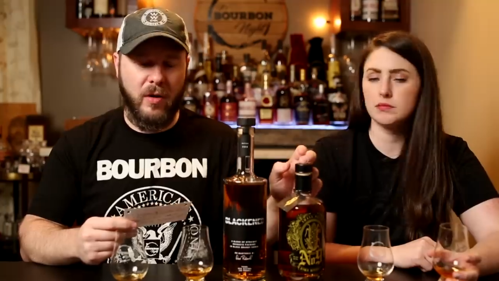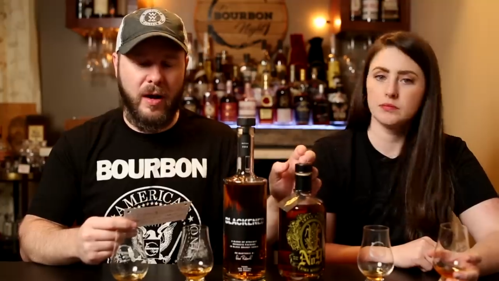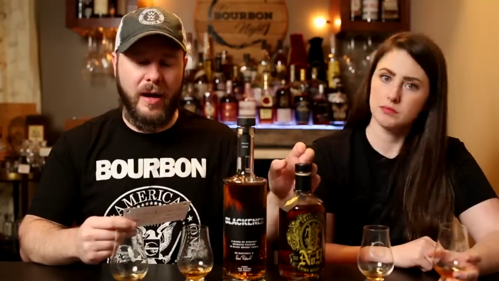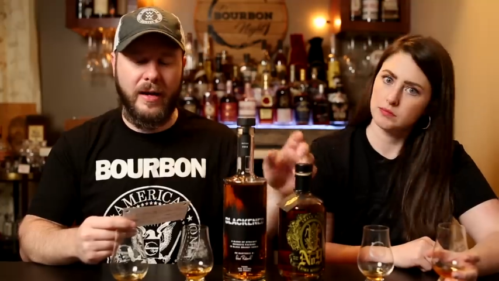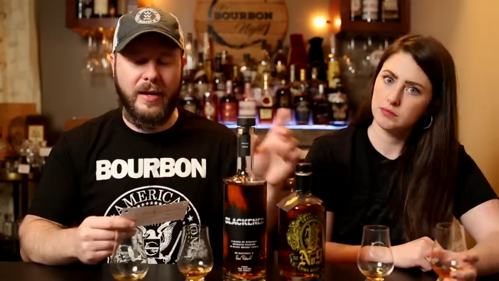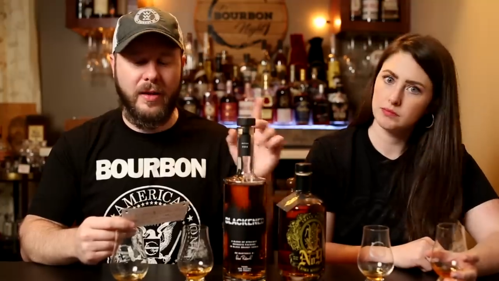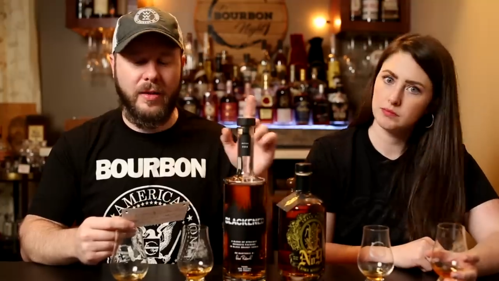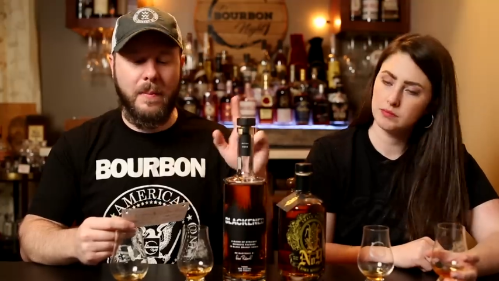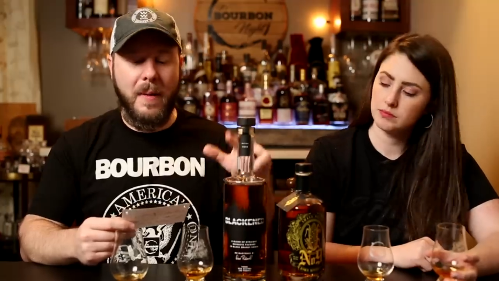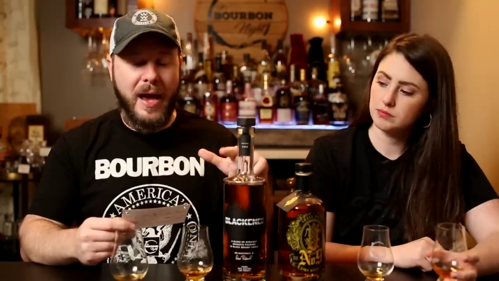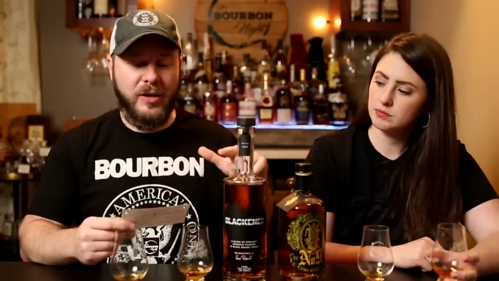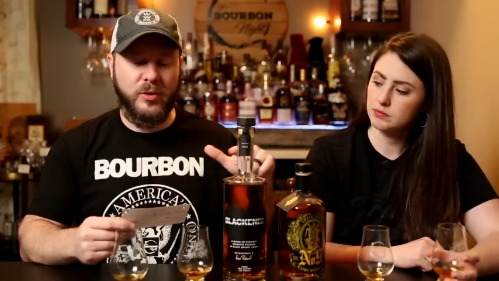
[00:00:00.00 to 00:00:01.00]
Speaker 1: rye. Now the
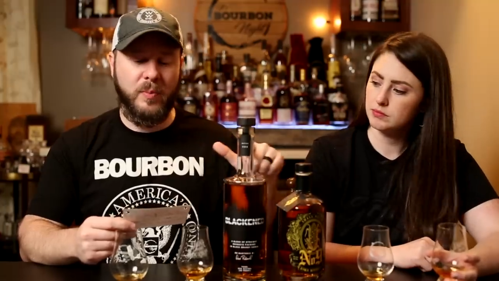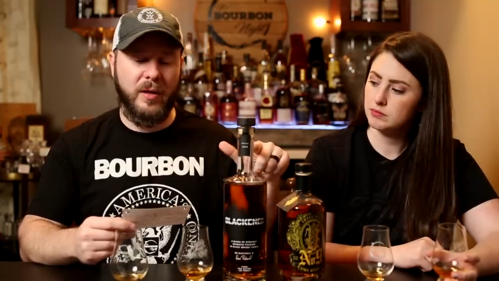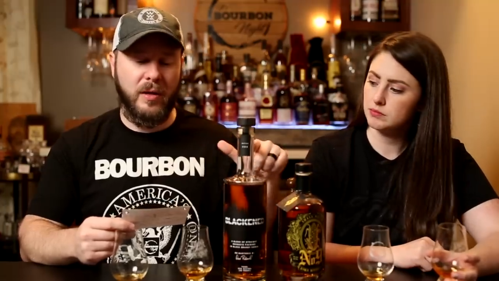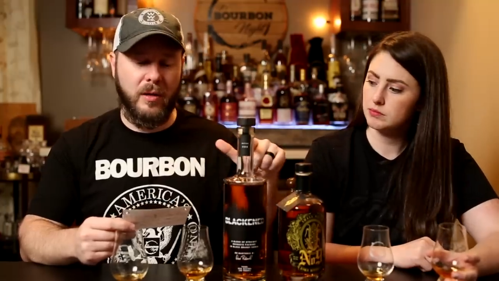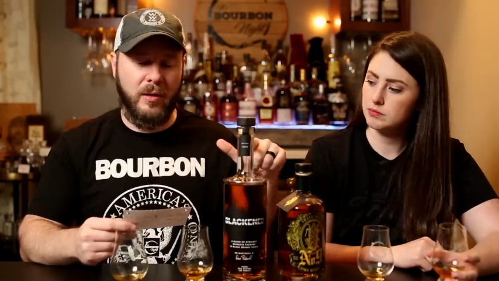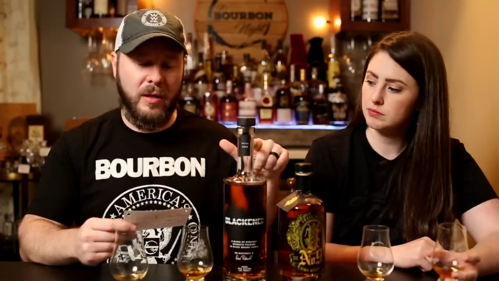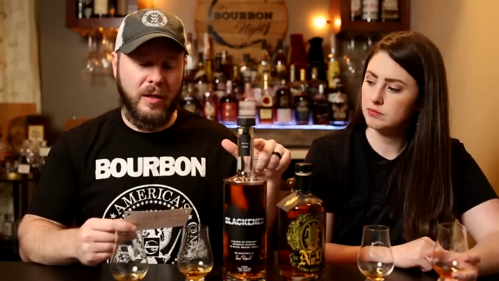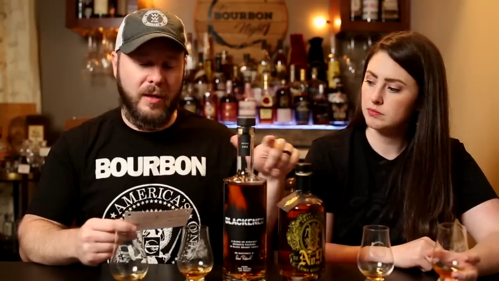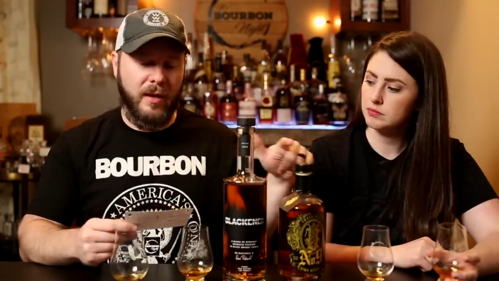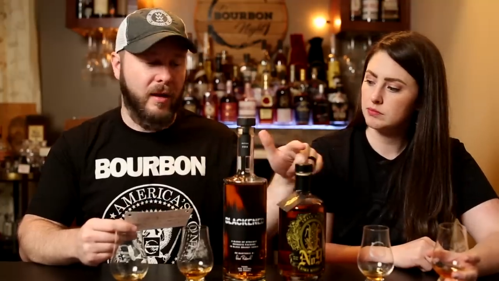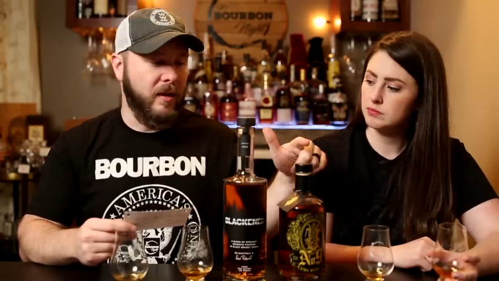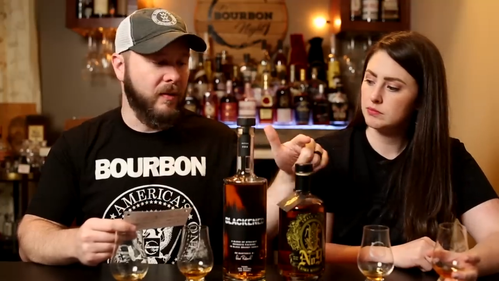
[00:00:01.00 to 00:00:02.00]
mash bill
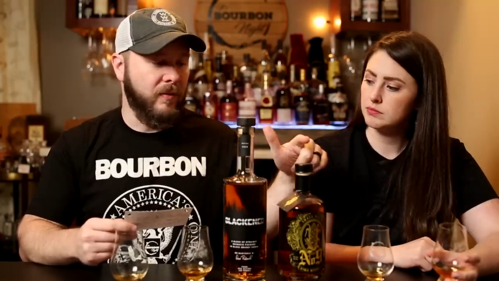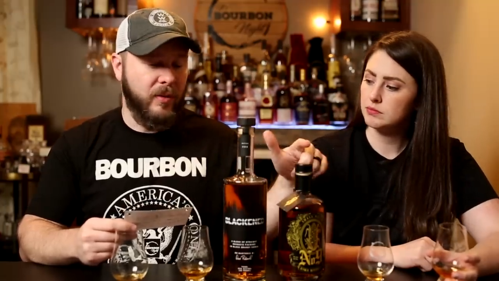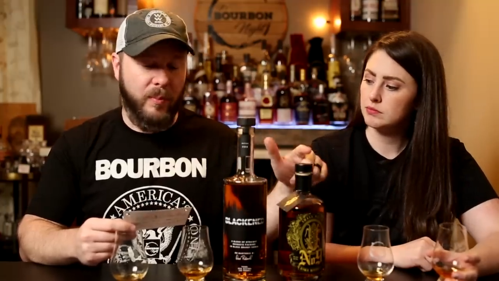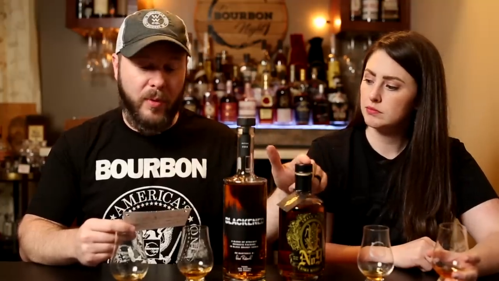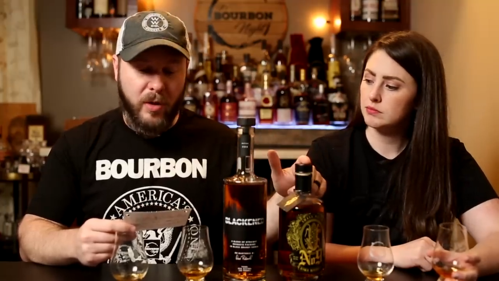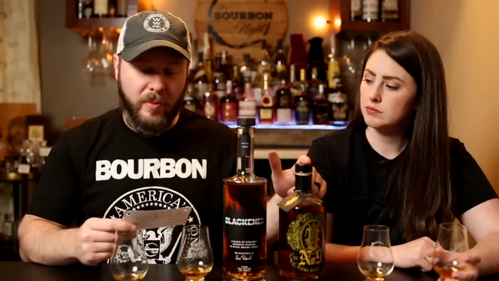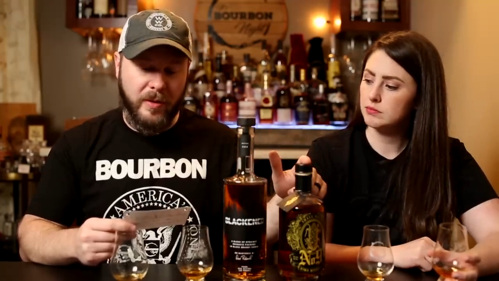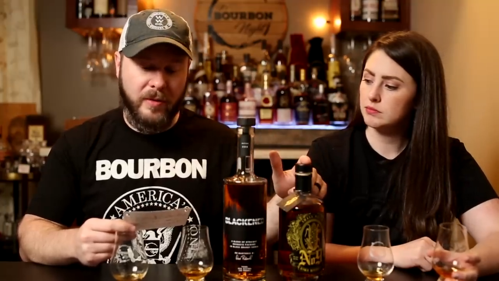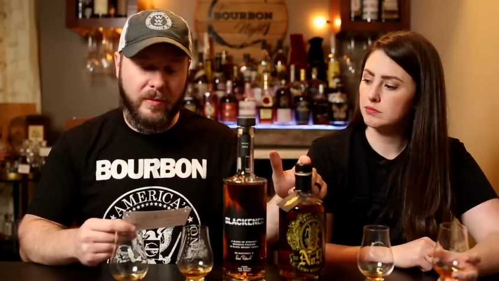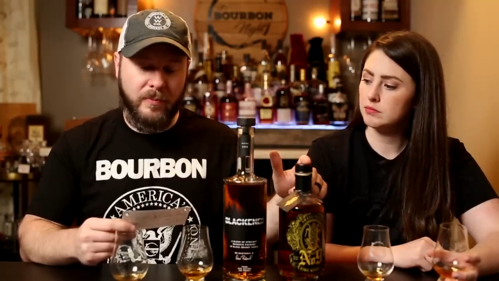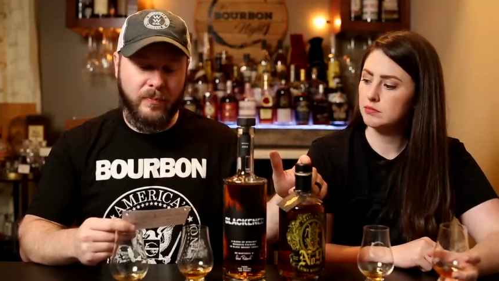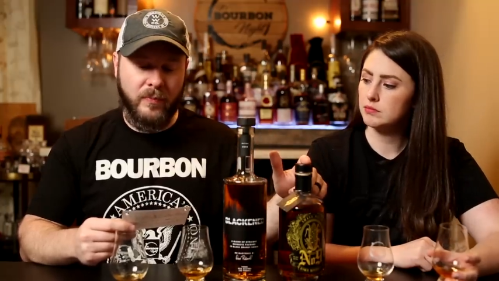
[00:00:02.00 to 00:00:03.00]
of the
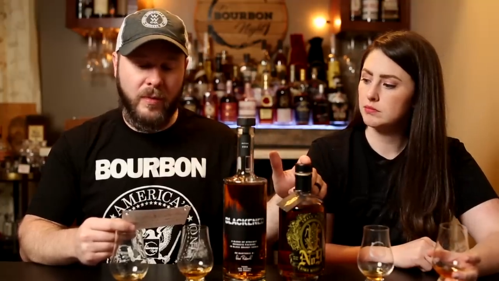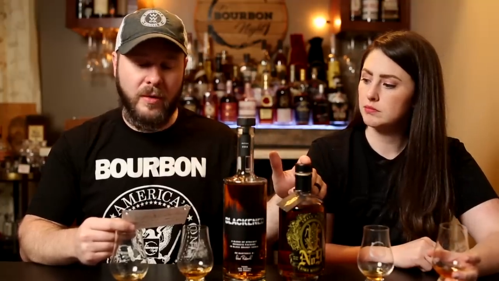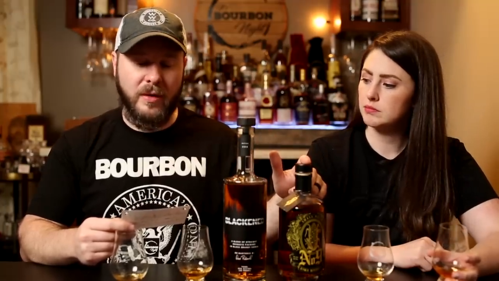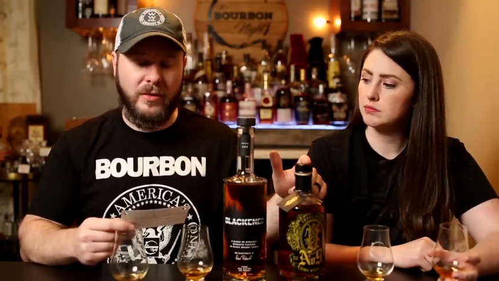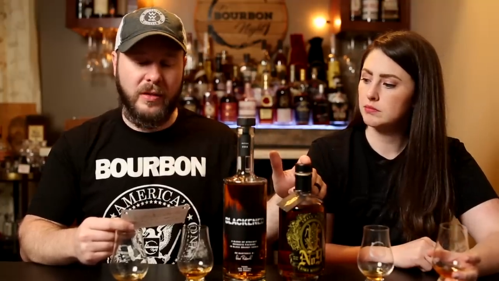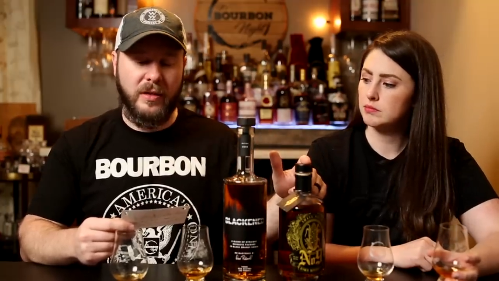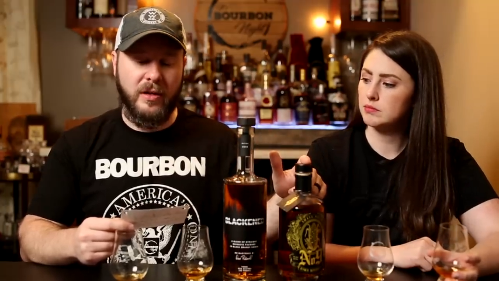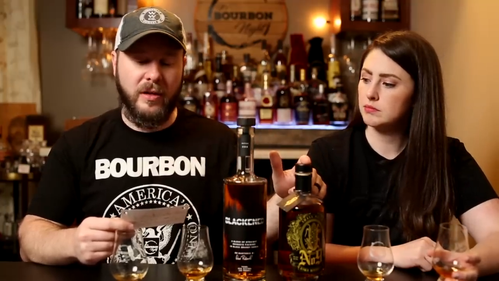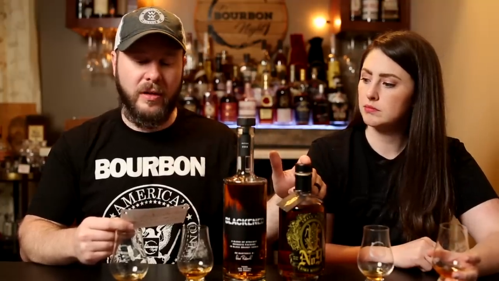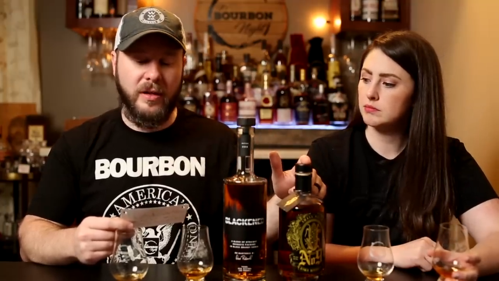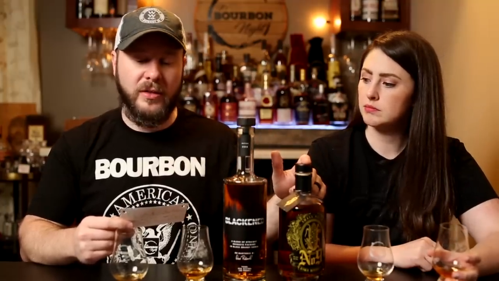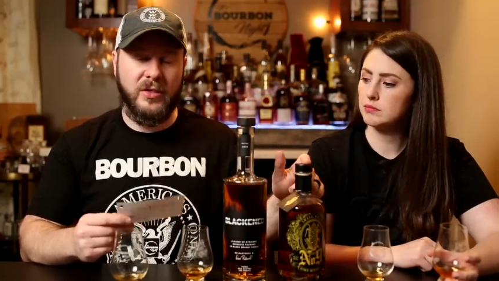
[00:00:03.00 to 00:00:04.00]
bourbon that's in here
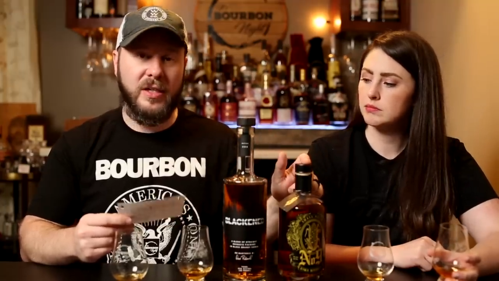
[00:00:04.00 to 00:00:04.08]
is